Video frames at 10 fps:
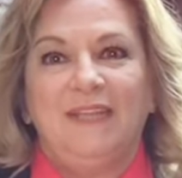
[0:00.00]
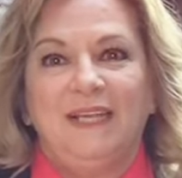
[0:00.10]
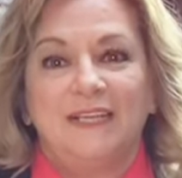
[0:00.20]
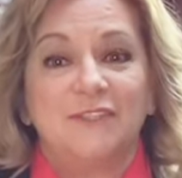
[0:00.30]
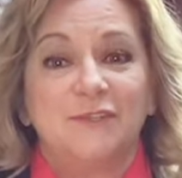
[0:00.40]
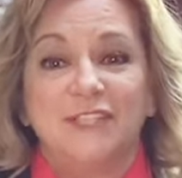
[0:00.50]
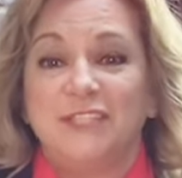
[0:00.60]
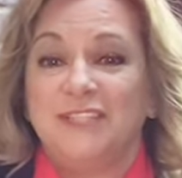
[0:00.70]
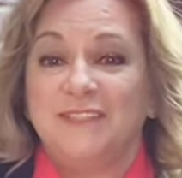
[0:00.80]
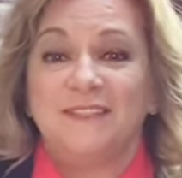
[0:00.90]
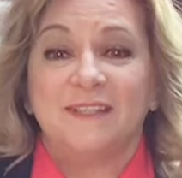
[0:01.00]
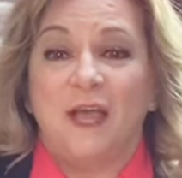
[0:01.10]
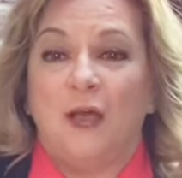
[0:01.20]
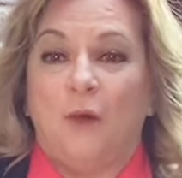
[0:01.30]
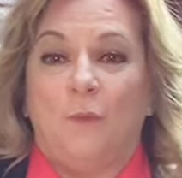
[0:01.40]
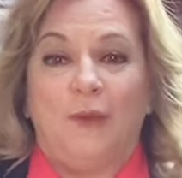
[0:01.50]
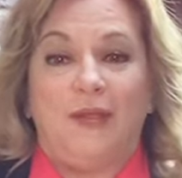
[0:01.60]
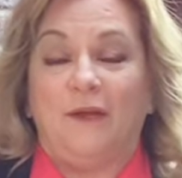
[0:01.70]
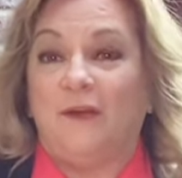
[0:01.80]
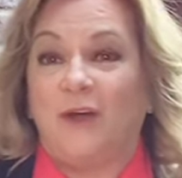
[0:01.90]
As Christians,
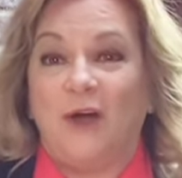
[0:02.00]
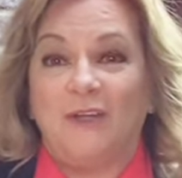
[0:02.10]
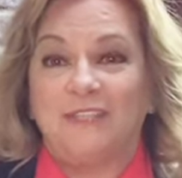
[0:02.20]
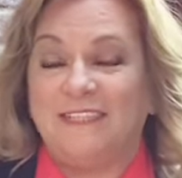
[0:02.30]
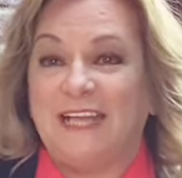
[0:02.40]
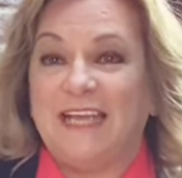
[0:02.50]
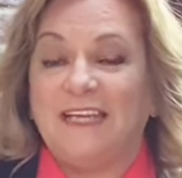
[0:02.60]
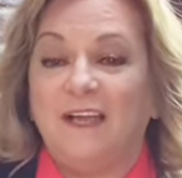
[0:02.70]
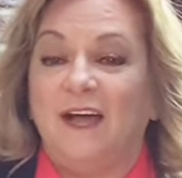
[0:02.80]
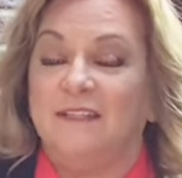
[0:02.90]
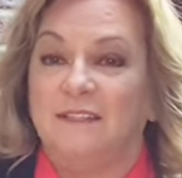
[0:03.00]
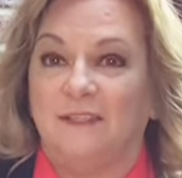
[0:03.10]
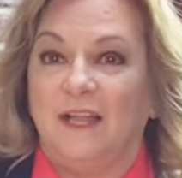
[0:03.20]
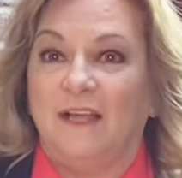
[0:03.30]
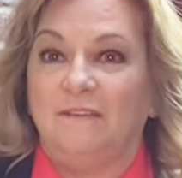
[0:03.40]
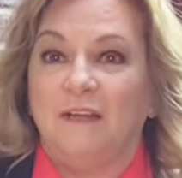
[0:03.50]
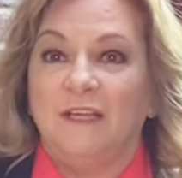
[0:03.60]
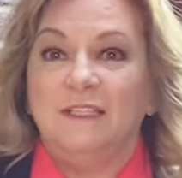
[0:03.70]
we are called to take God's love